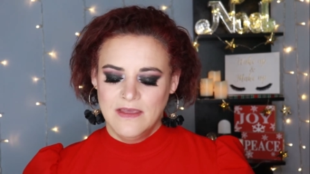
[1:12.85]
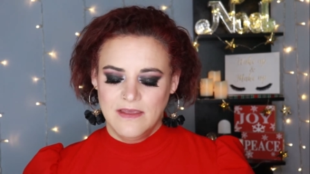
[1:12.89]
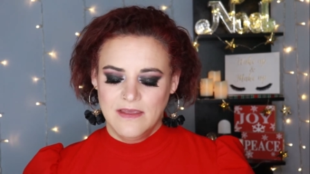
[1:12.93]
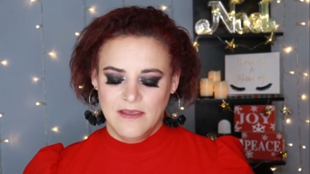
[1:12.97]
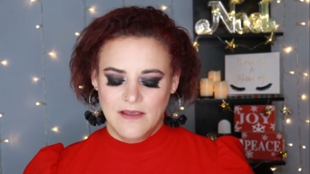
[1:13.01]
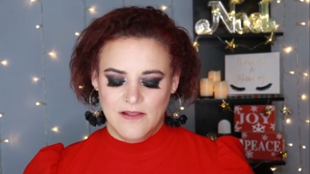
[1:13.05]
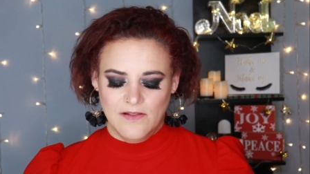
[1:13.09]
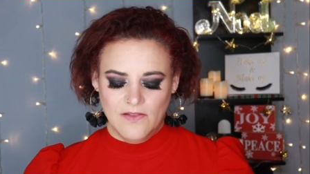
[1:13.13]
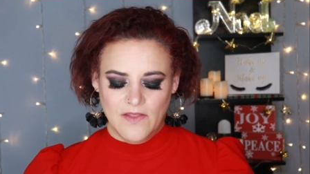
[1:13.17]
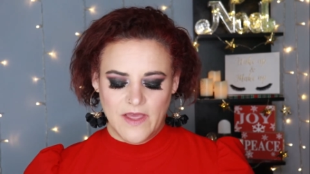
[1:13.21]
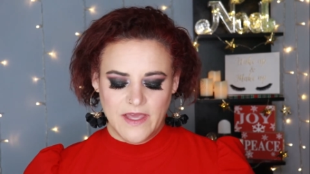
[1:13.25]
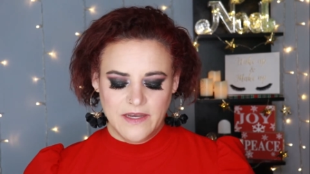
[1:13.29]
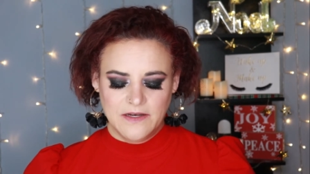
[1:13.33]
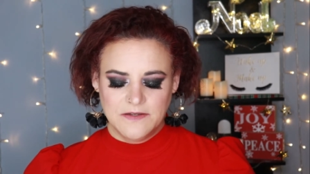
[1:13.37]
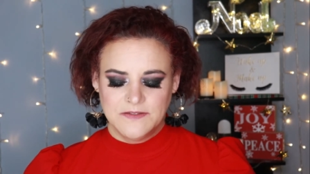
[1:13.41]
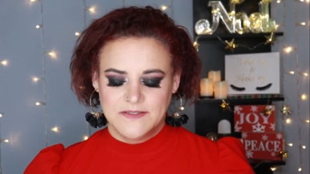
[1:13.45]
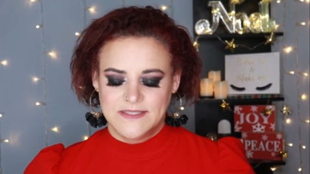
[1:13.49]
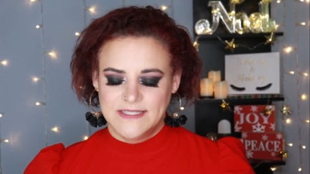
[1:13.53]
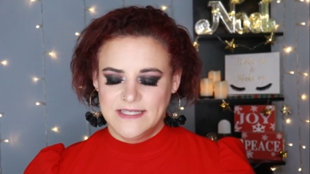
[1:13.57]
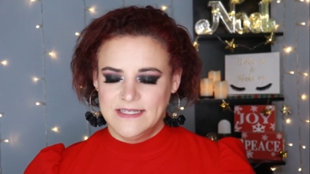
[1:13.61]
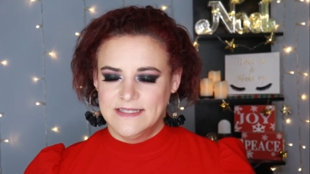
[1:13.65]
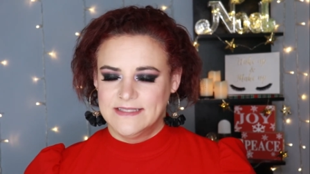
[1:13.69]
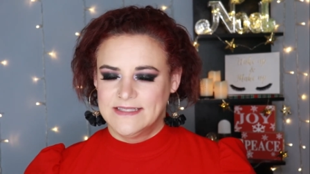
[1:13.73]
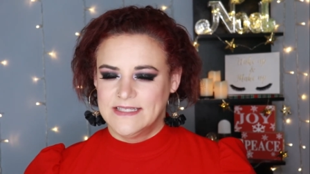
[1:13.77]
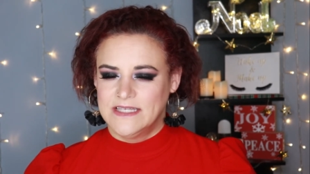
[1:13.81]

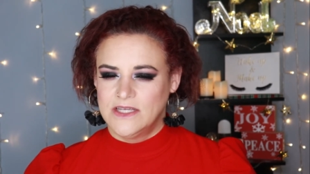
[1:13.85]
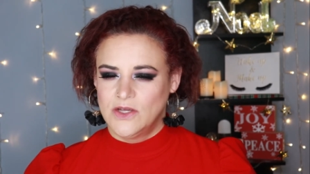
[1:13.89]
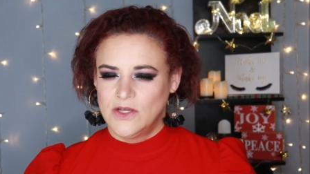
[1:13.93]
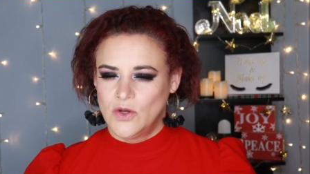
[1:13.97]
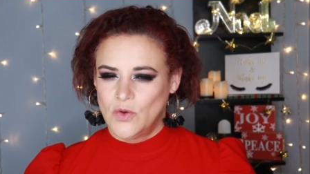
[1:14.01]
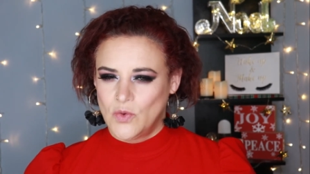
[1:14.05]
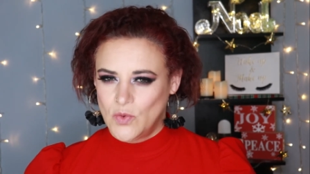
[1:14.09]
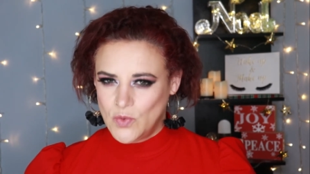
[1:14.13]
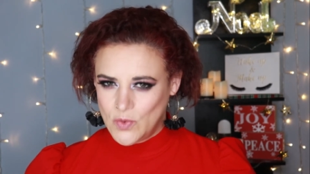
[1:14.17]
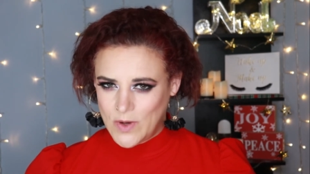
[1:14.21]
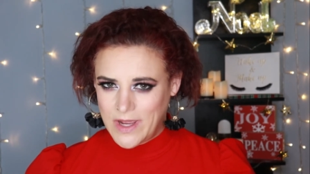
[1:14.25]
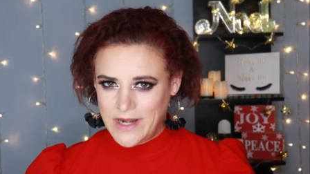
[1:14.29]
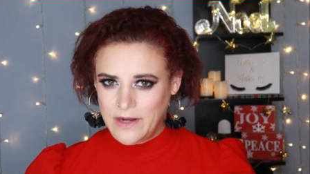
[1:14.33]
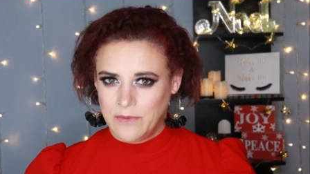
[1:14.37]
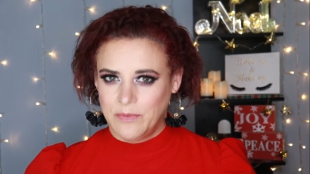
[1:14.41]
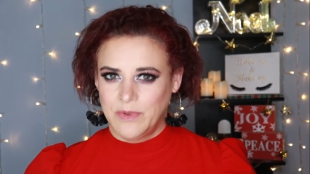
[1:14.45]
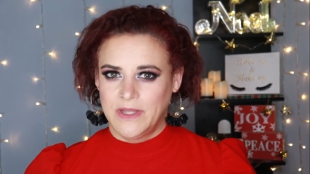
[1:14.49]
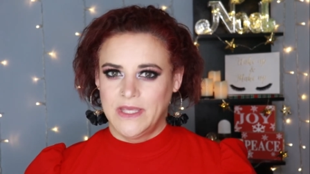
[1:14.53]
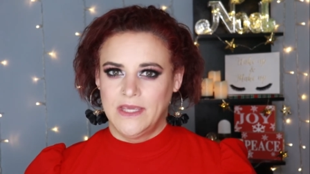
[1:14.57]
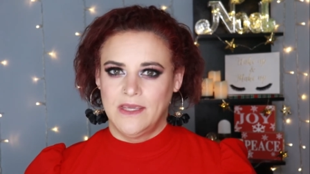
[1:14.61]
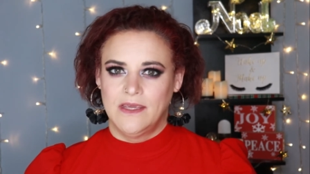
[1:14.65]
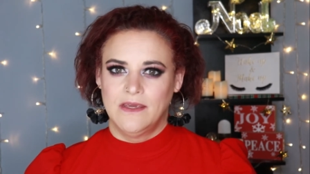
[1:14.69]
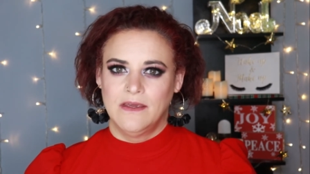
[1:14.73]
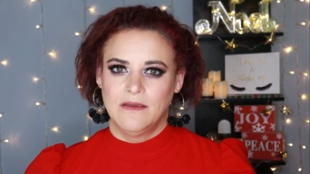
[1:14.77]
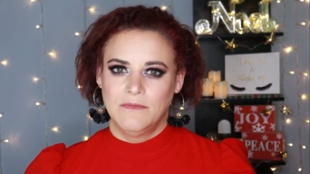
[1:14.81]
Kaleidos is
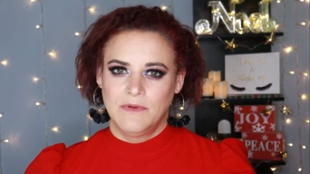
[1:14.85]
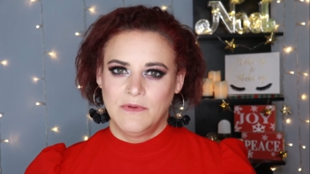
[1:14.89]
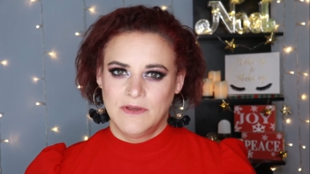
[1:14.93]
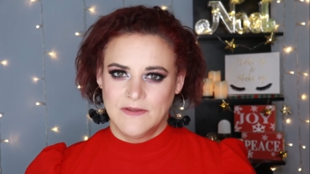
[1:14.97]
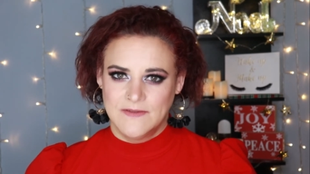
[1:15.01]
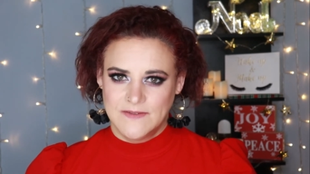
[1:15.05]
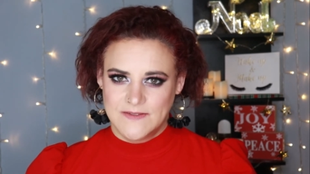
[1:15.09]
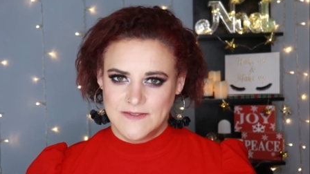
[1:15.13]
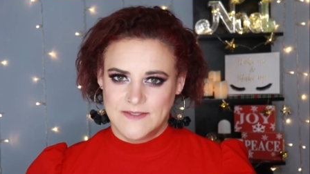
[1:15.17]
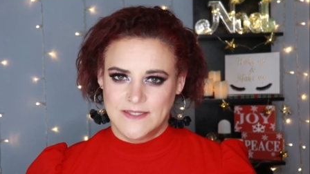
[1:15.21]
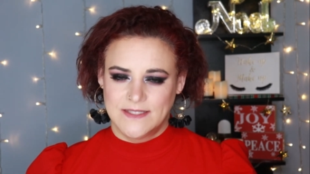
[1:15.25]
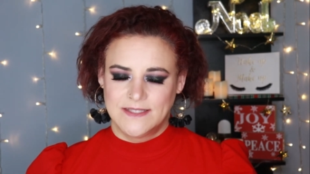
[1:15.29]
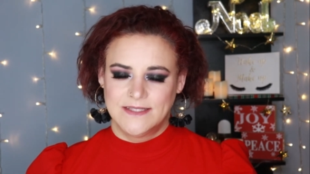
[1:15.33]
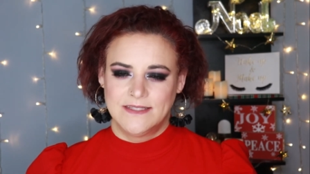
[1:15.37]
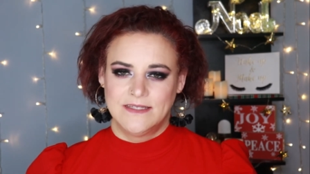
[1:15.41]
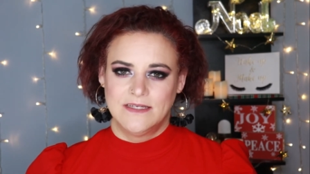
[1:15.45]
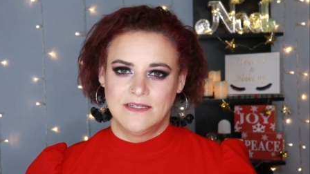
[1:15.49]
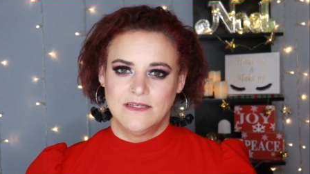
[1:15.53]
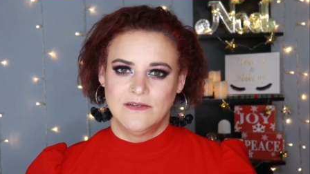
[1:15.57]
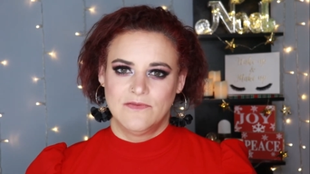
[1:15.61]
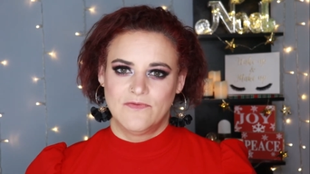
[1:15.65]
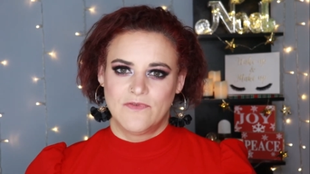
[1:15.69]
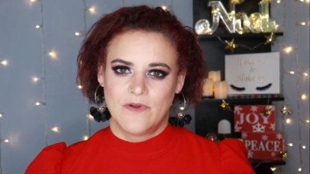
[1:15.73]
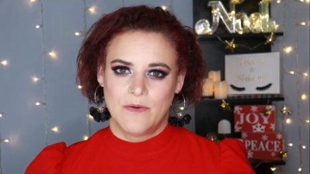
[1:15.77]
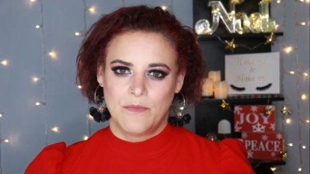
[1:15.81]
incredibly
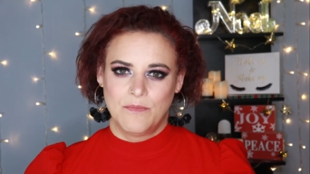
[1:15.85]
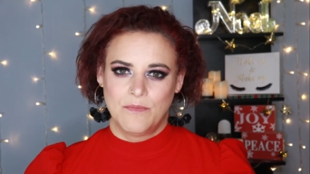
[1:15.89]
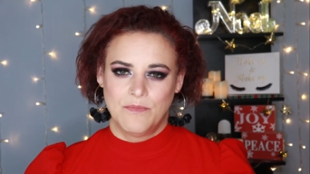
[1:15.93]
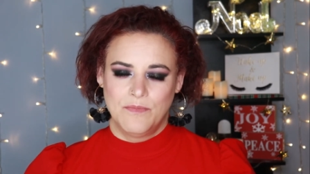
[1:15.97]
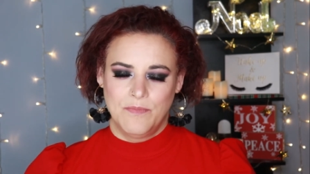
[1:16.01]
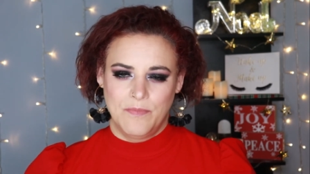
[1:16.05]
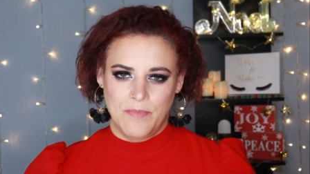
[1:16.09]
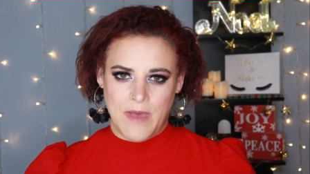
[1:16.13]
consistent from